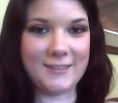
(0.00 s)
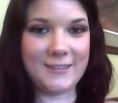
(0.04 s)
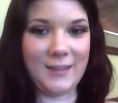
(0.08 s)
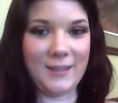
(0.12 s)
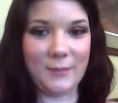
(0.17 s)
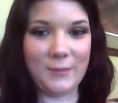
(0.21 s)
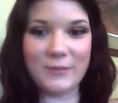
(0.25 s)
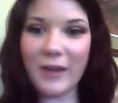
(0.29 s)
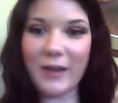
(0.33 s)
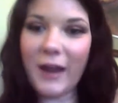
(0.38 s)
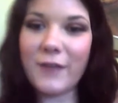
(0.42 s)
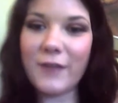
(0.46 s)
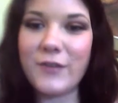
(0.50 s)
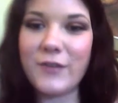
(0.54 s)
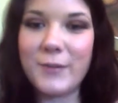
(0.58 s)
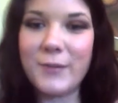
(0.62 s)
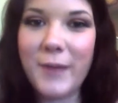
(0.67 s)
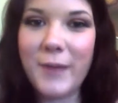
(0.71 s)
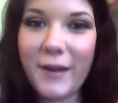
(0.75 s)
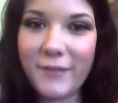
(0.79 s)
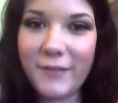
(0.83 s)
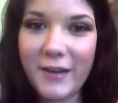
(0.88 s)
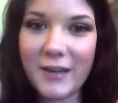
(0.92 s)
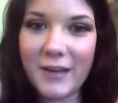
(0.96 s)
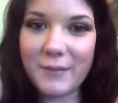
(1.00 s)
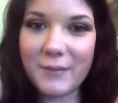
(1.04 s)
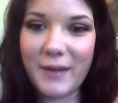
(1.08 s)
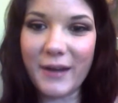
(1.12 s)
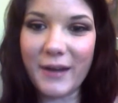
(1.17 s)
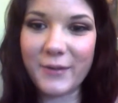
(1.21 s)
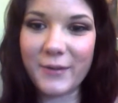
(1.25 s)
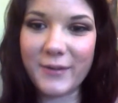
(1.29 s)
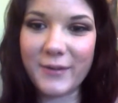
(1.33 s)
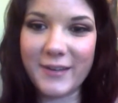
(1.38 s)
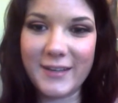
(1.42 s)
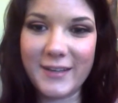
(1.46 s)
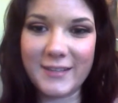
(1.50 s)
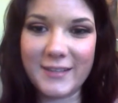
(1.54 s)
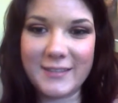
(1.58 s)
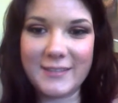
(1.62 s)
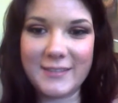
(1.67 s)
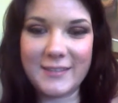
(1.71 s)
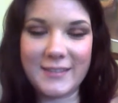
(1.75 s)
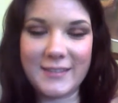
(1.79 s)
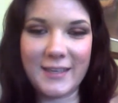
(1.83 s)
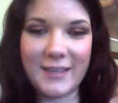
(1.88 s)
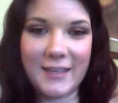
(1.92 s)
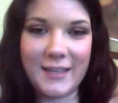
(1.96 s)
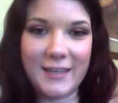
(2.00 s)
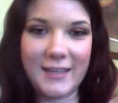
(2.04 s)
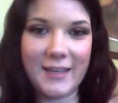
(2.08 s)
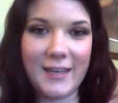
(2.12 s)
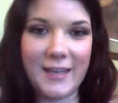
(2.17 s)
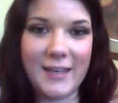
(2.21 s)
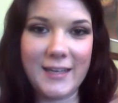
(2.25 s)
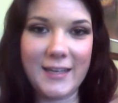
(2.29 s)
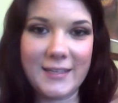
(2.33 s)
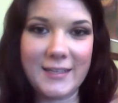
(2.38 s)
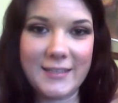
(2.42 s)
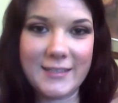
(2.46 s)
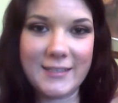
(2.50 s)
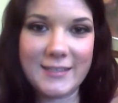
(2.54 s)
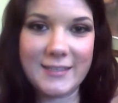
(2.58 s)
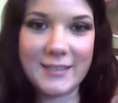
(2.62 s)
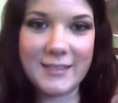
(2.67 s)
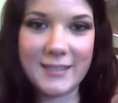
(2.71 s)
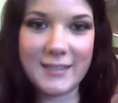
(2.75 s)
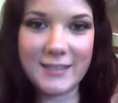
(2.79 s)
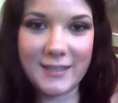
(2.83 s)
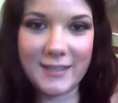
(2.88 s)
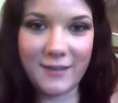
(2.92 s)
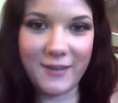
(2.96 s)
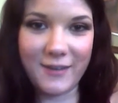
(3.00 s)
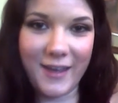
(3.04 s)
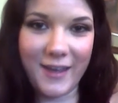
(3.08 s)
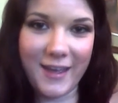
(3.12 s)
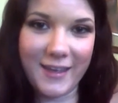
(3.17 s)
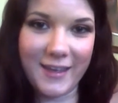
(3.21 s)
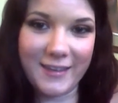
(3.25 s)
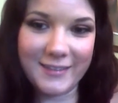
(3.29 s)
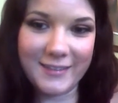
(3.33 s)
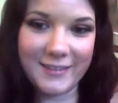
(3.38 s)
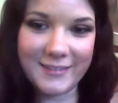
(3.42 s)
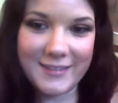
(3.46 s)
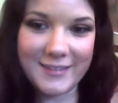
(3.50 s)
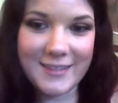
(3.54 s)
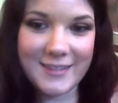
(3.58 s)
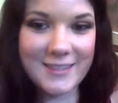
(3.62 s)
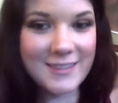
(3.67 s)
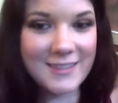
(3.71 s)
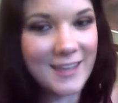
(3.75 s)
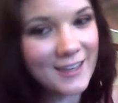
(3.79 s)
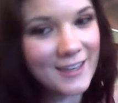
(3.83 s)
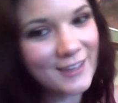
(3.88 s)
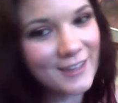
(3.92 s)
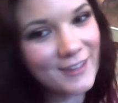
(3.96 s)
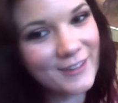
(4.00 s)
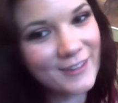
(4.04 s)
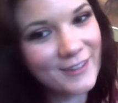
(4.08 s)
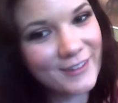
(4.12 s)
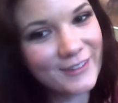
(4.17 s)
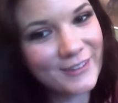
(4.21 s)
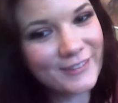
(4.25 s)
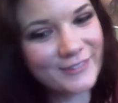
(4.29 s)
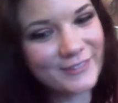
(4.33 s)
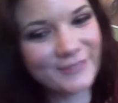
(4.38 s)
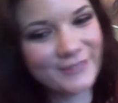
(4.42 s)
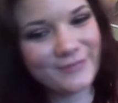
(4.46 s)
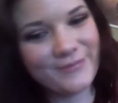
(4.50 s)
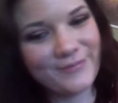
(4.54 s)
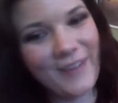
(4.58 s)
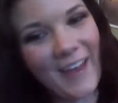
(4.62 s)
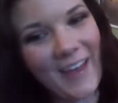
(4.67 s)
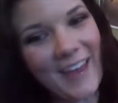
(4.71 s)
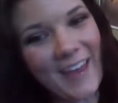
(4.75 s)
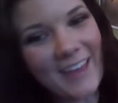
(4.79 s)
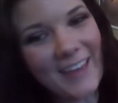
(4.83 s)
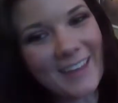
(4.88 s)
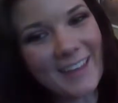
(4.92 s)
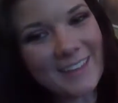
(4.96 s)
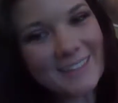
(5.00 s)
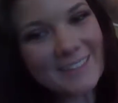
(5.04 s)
I'm sorry for my random awkwardness. And okay, thank you, bye.